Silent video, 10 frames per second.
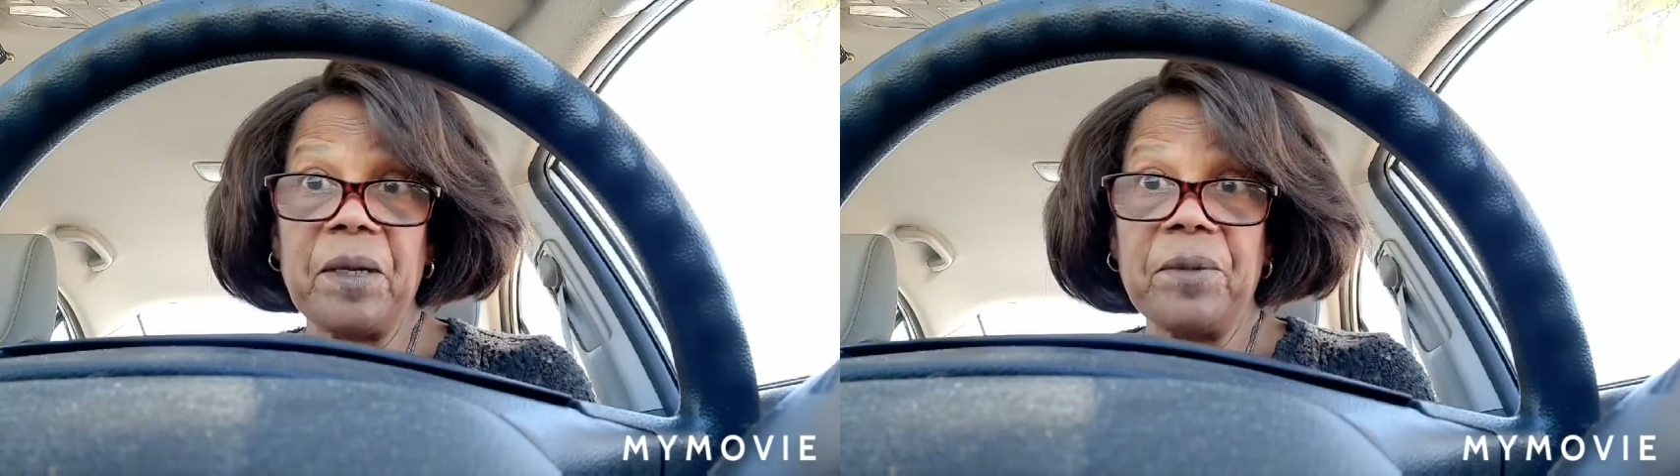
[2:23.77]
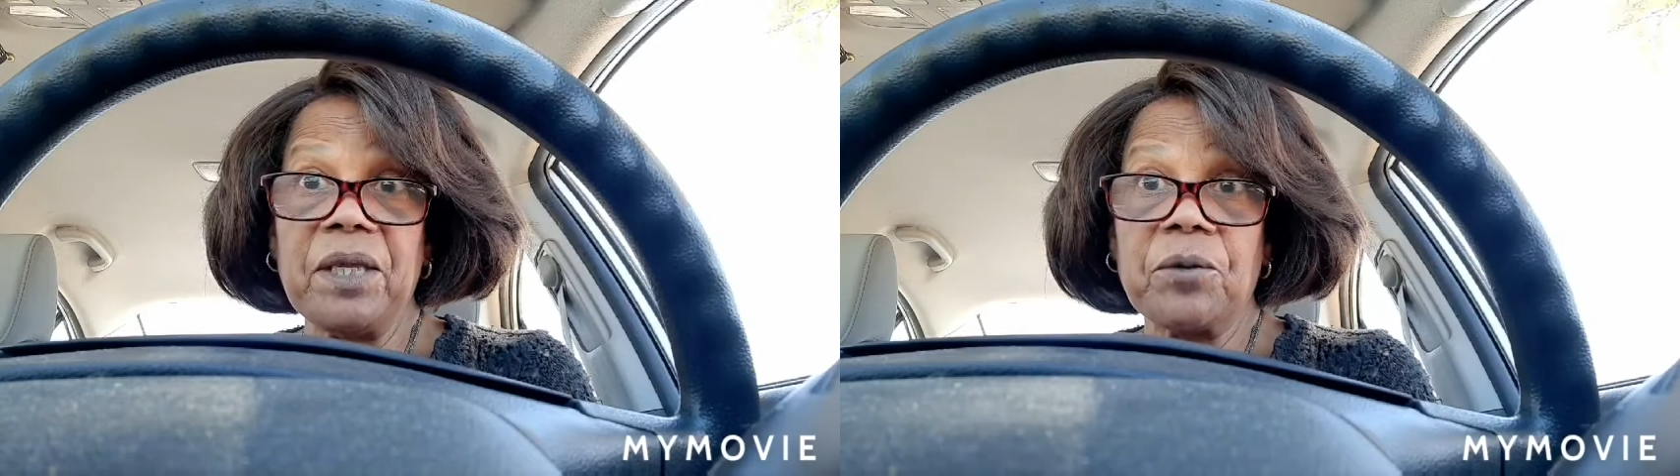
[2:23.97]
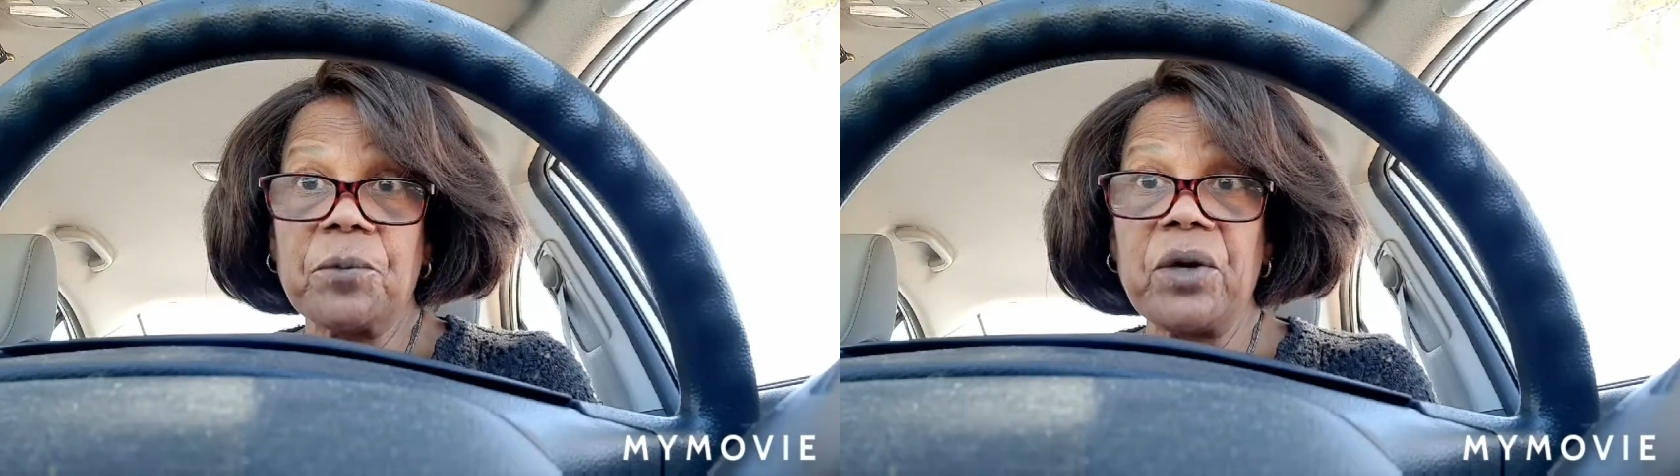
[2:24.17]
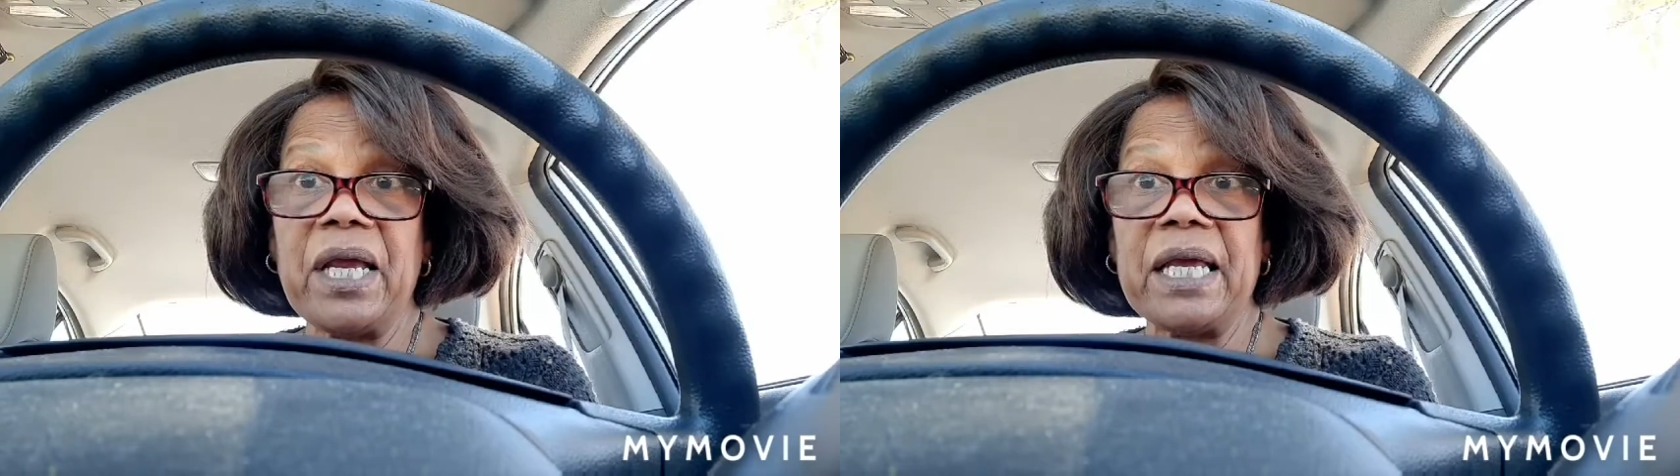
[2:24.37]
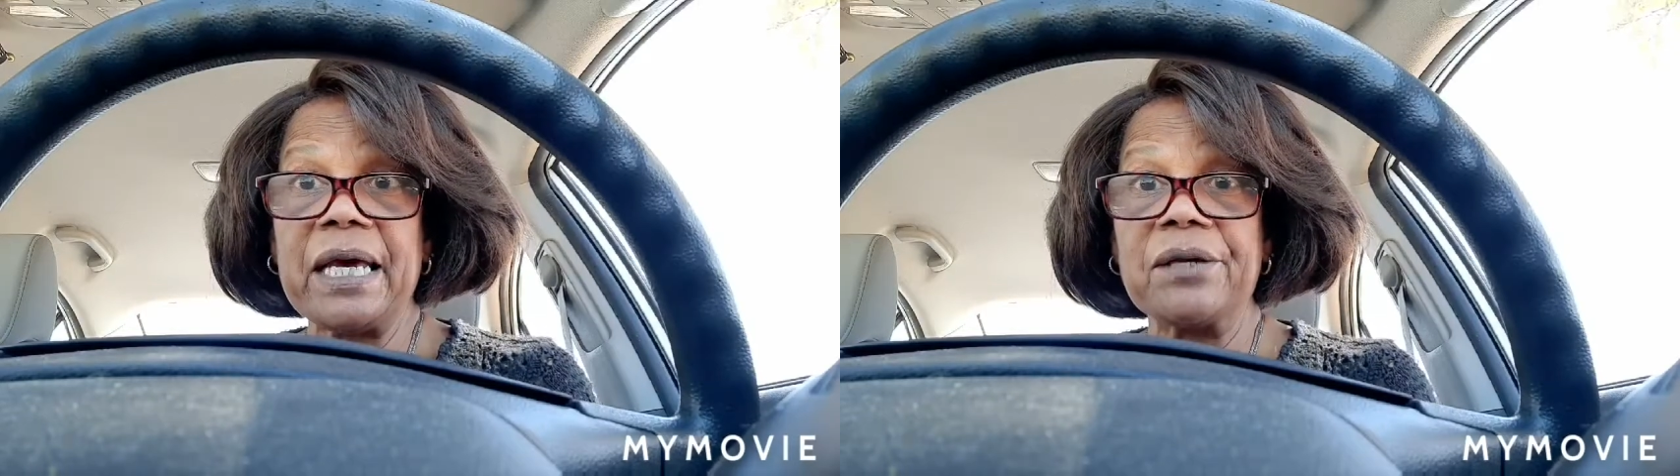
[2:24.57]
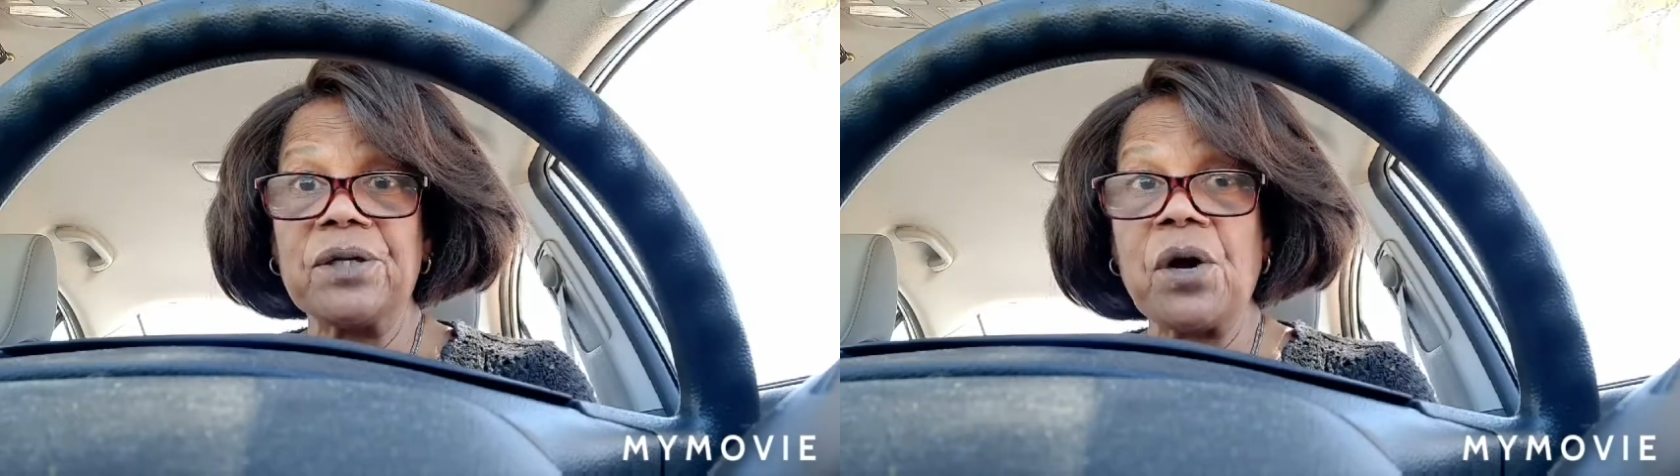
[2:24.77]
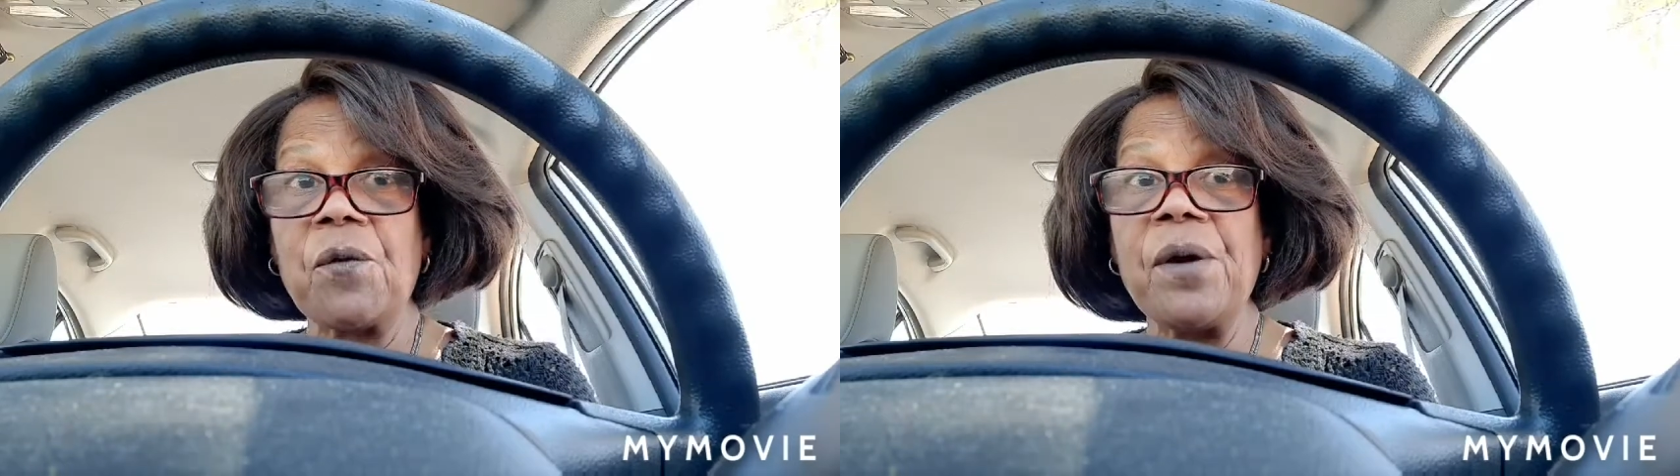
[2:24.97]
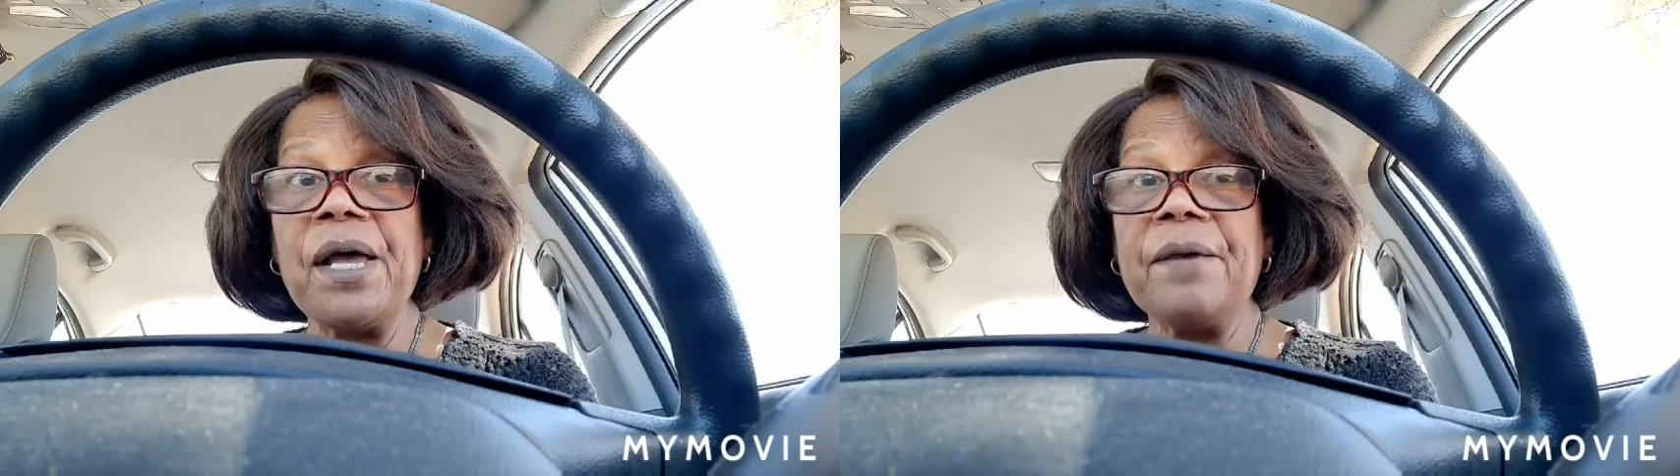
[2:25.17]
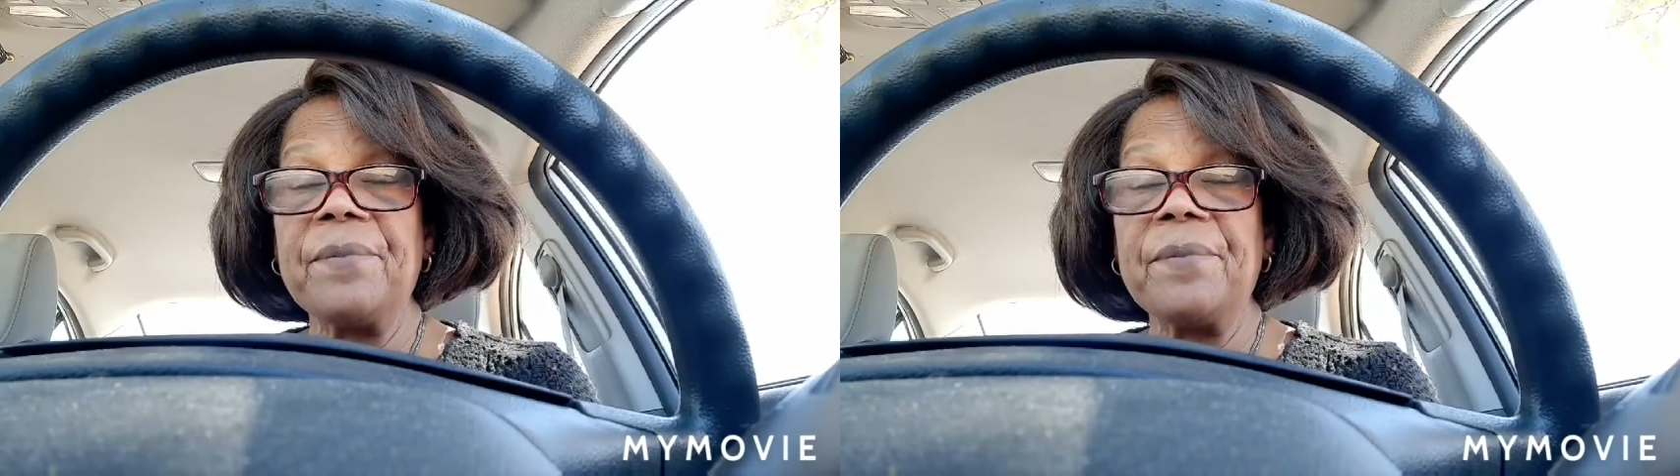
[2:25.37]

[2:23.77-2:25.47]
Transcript: maybe they were praying, I don't know,